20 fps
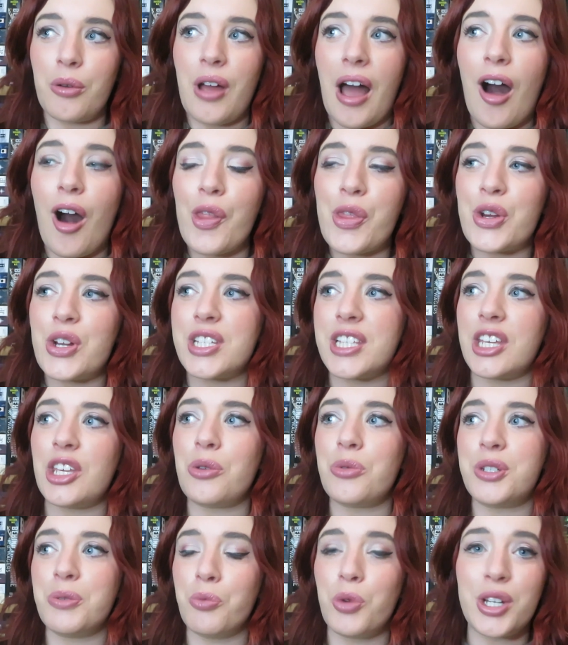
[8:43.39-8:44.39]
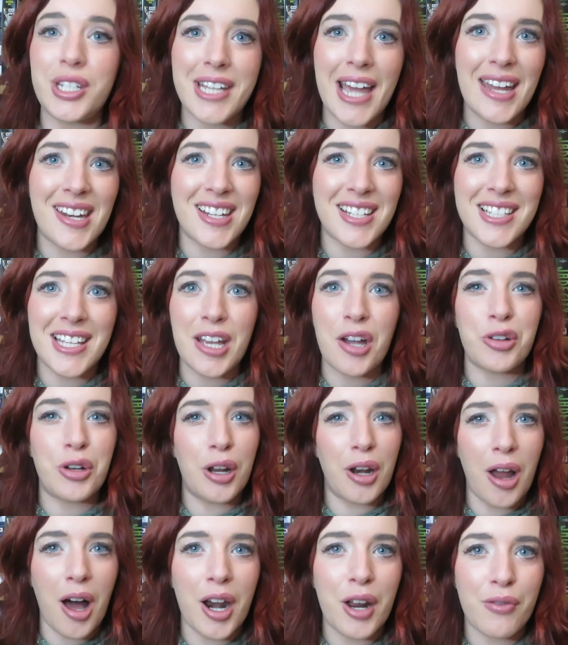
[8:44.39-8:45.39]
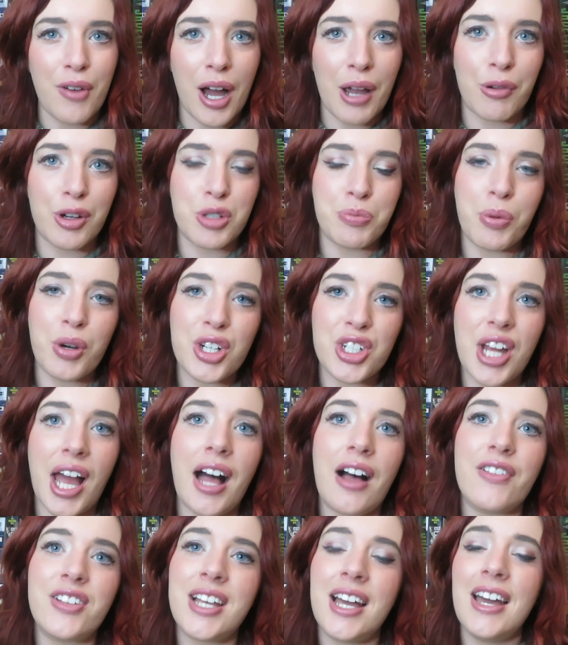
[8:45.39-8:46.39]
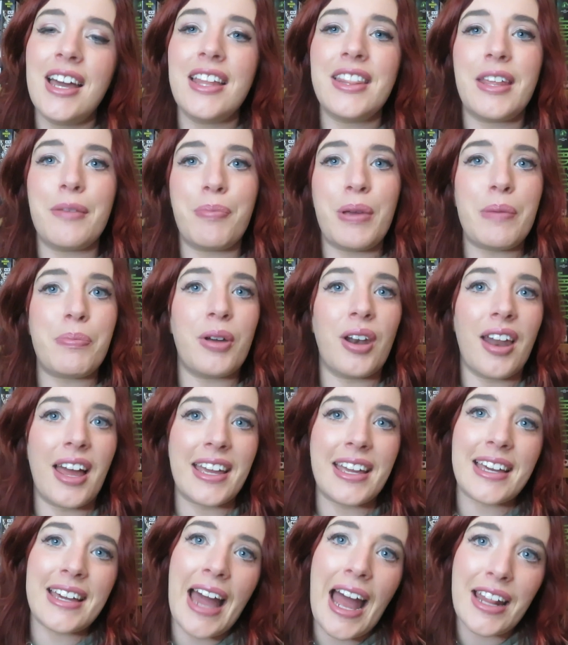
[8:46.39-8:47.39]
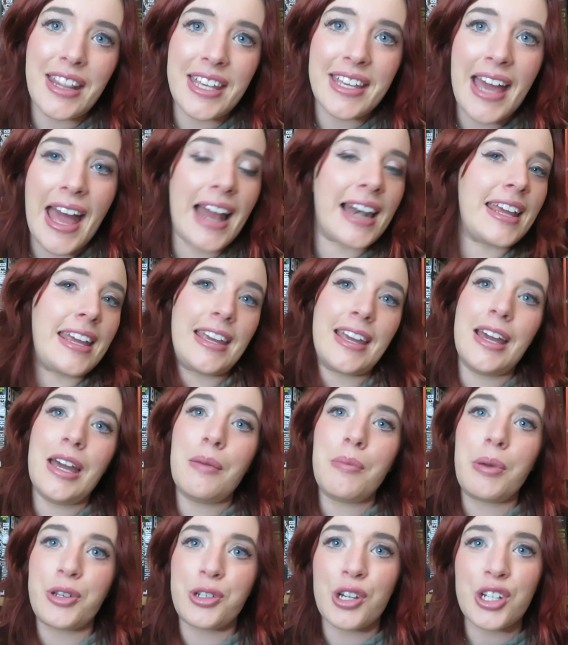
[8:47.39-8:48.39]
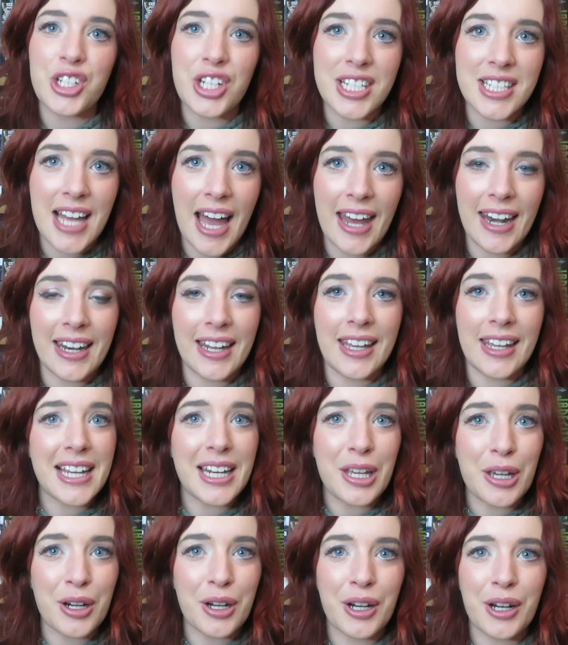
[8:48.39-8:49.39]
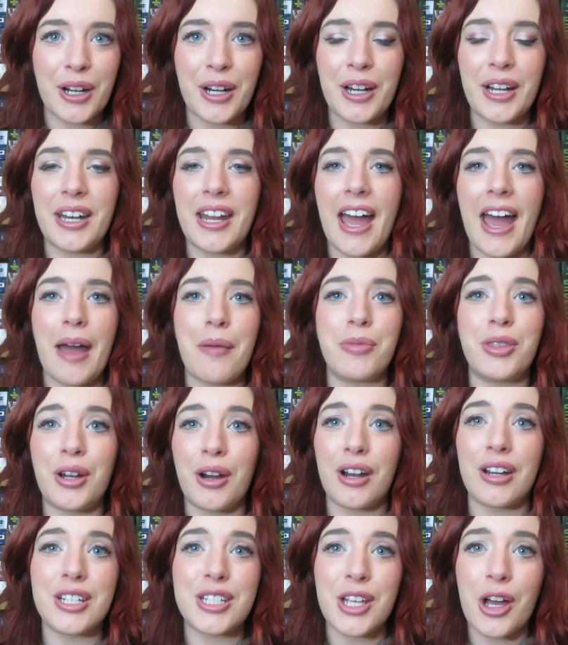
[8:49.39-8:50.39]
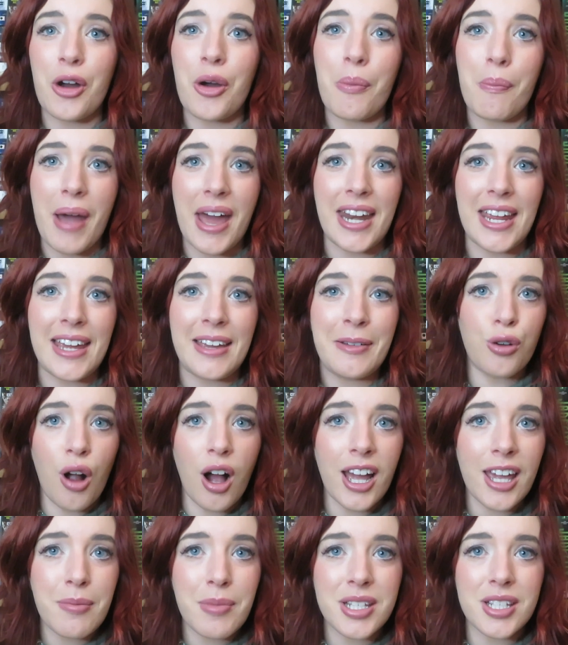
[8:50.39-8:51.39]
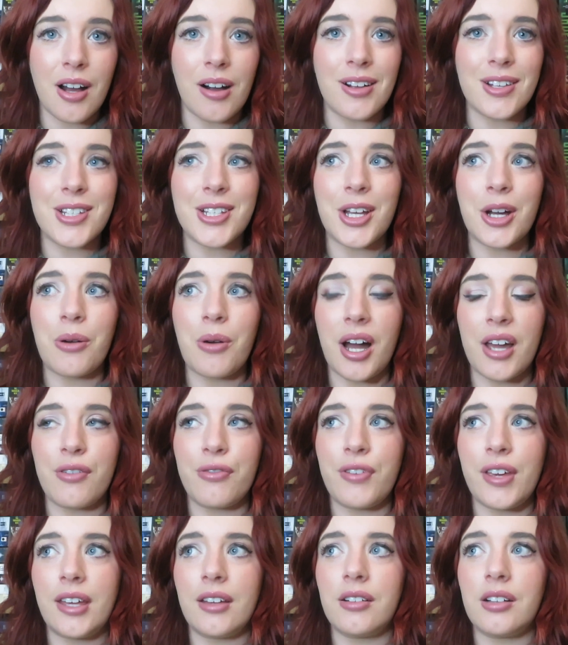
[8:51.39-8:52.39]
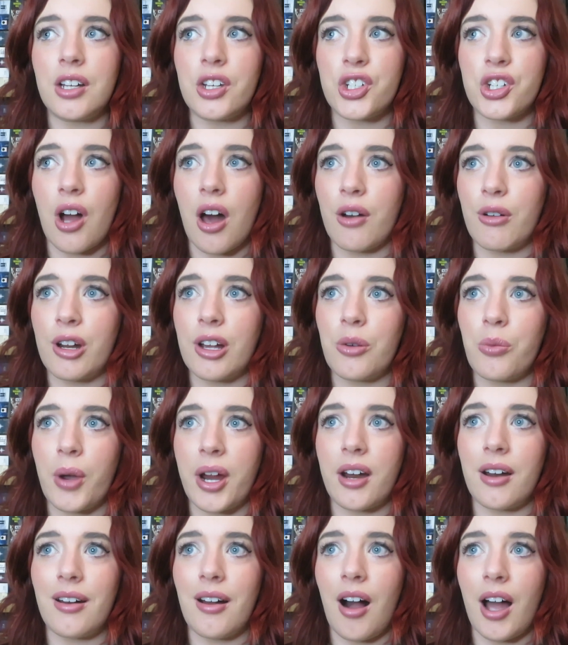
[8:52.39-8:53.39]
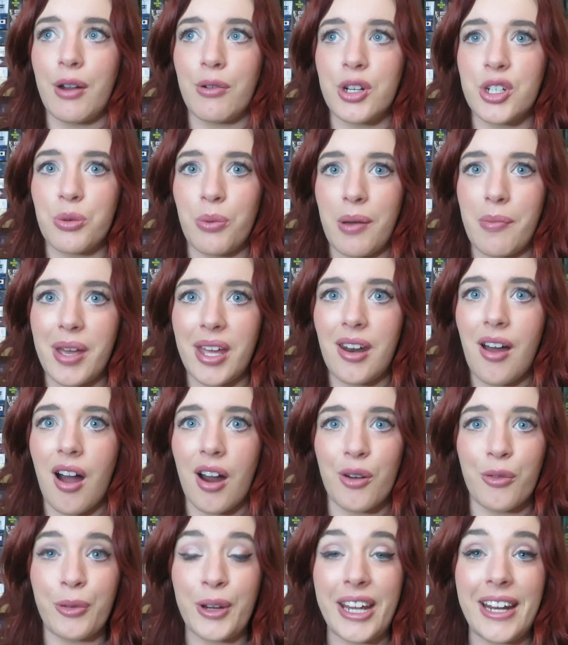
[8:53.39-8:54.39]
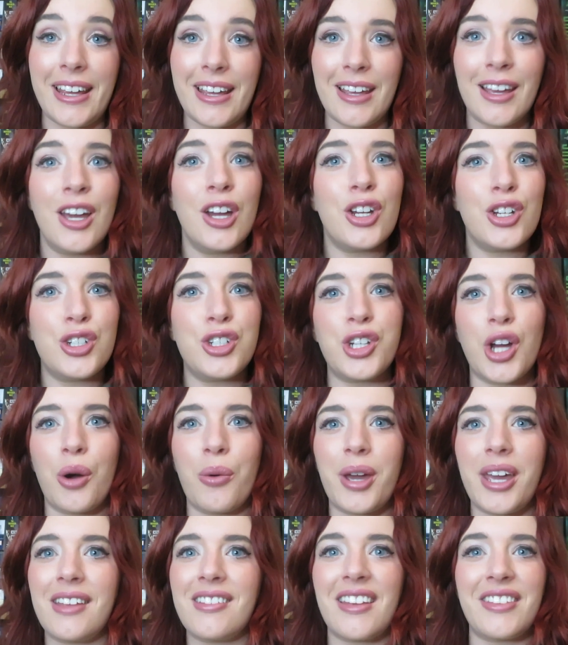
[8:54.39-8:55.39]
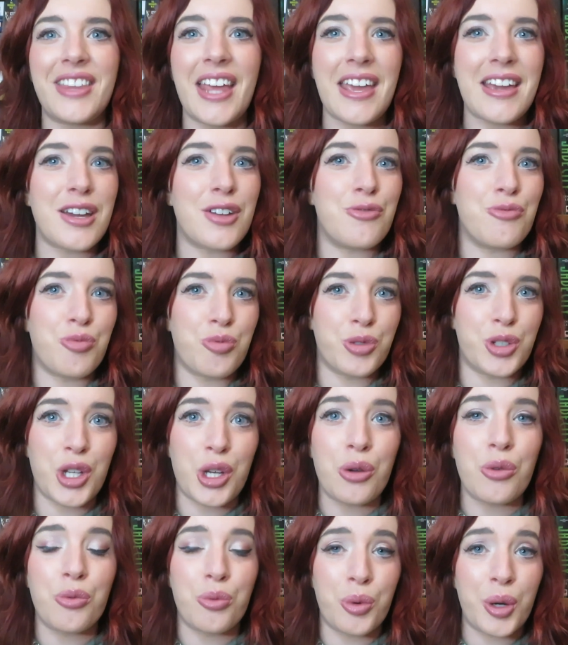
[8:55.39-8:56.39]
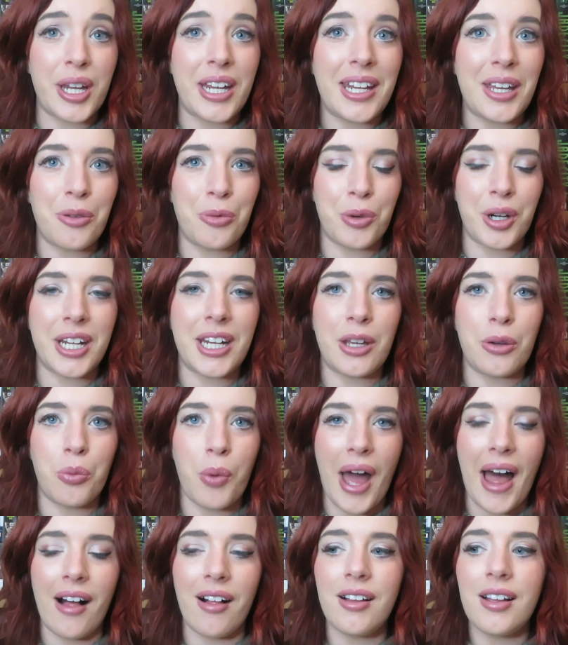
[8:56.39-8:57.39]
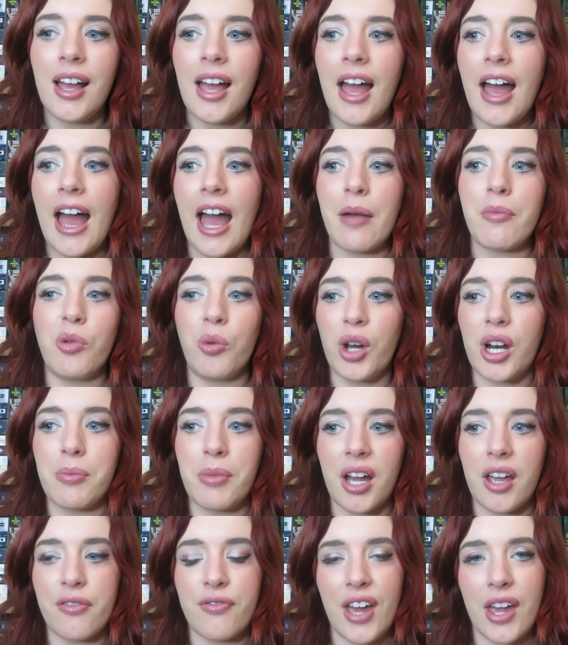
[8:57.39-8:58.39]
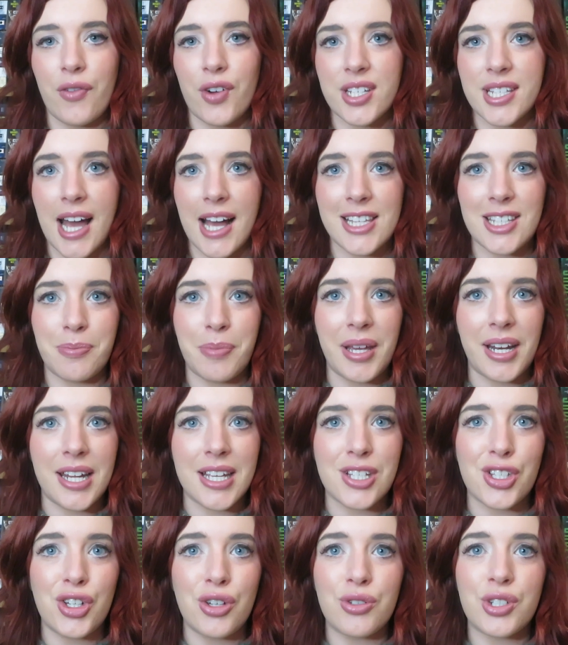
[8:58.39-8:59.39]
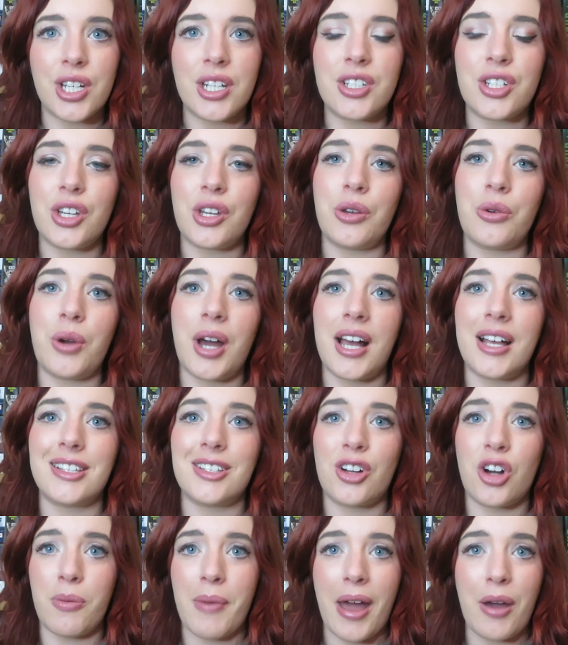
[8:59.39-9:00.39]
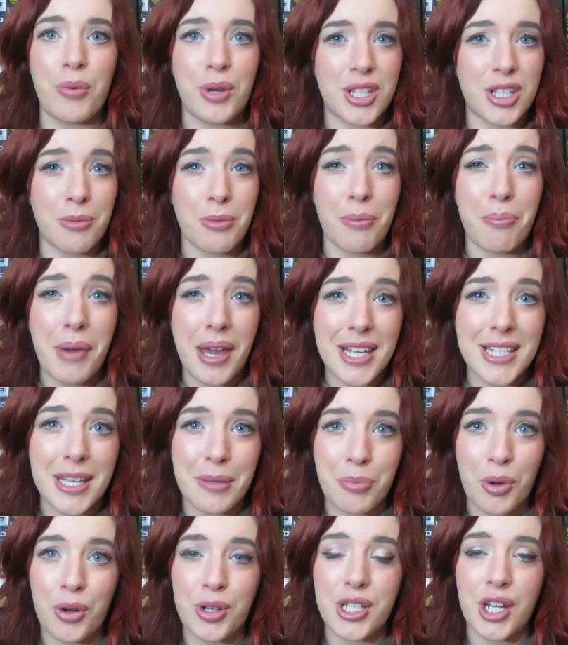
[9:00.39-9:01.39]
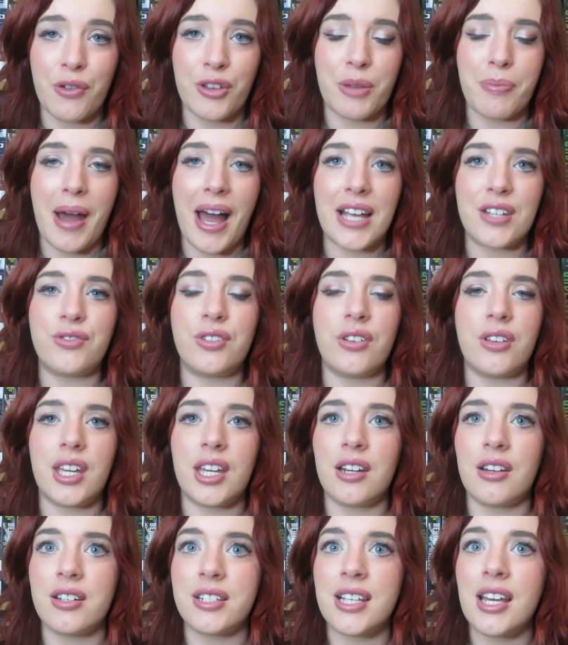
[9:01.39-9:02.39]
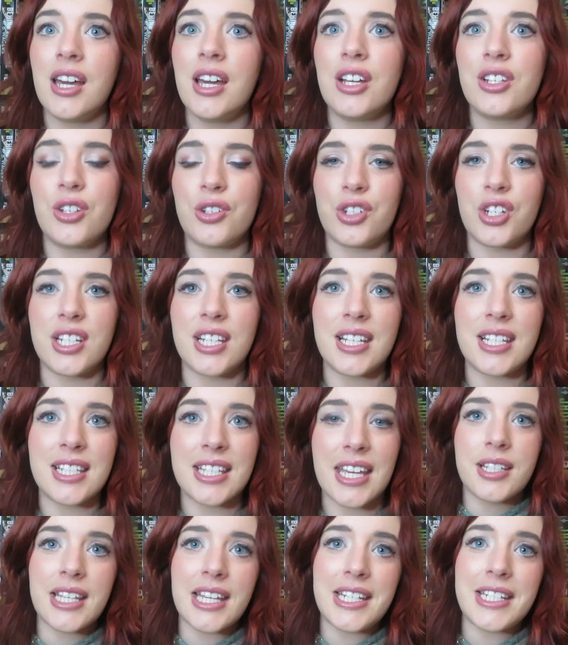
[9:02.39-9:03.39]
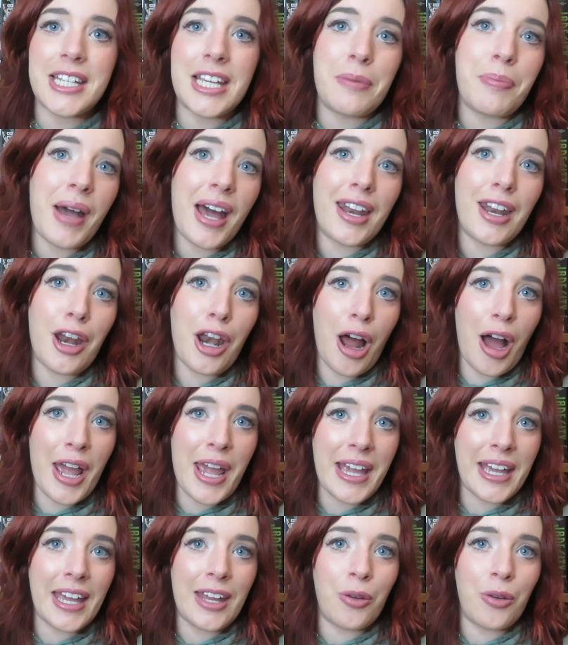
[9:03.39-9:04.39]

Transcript: authors that you would tend to see on a lot of Irish bookshelves, people like Cathy Kelly, Patricia Scanlon, Delia Hearn, and there are so many. Crime is also, I feel, a genre where Irish women are really showing that they can do really, really well. One of my favourites has to be Liz Nugent, who has come out with some amazing books over the past few years, such as Skin Deep and Lying